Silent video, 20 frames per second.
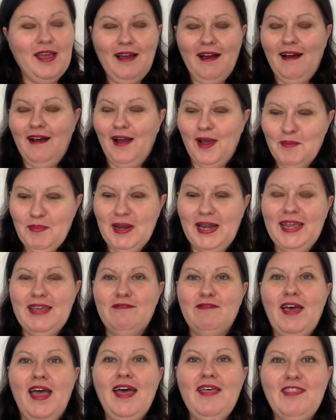I believe
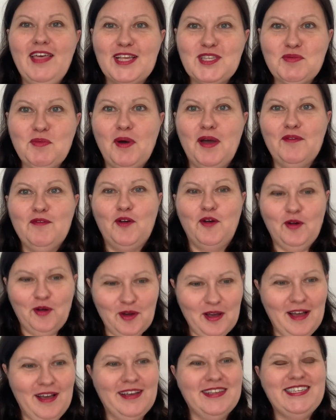that. That's why I've got
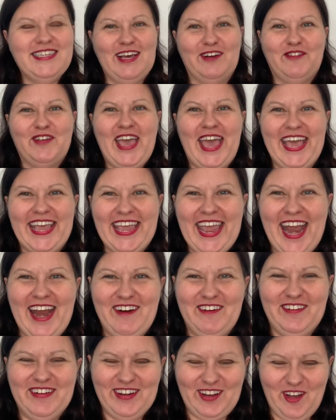Selfcare
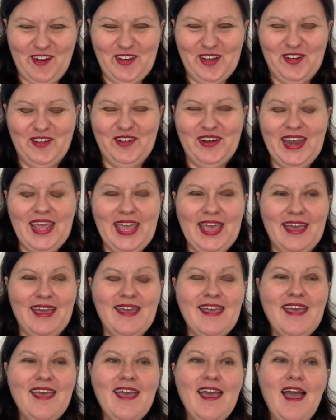Karen going on here.
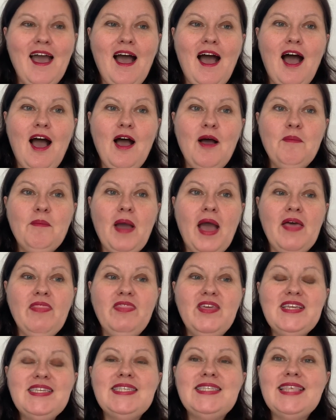And
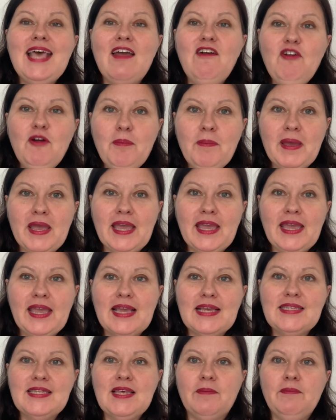this therapy
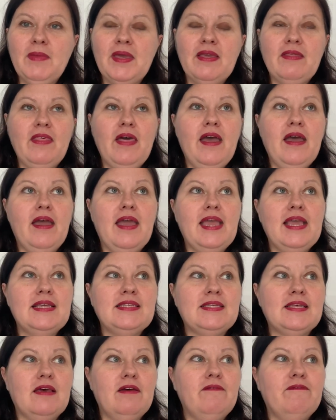is something that
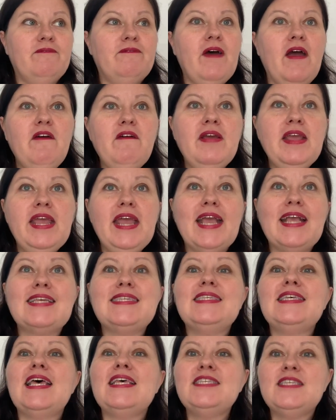is very
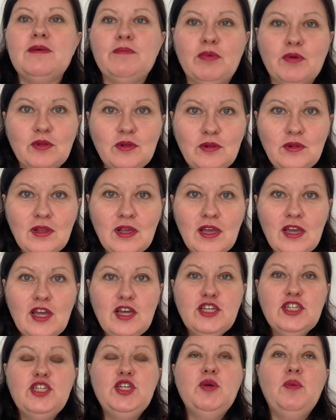accessible
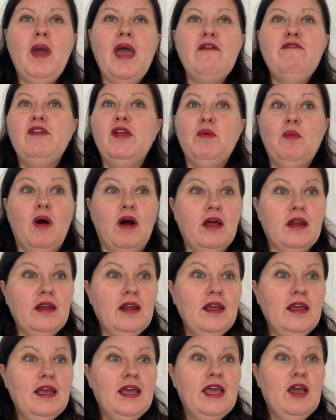to everyone.
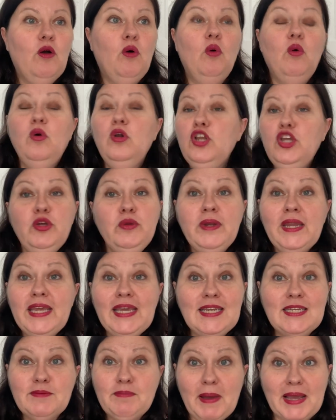all you
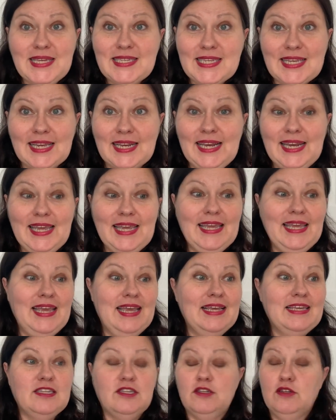need basically
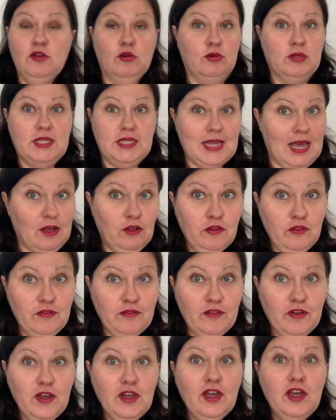is yourself.
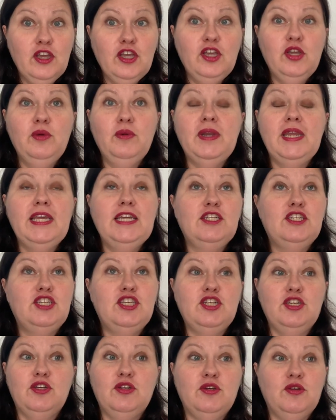You need
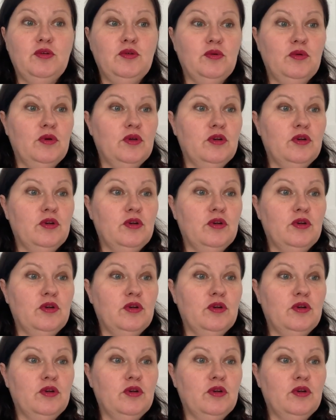to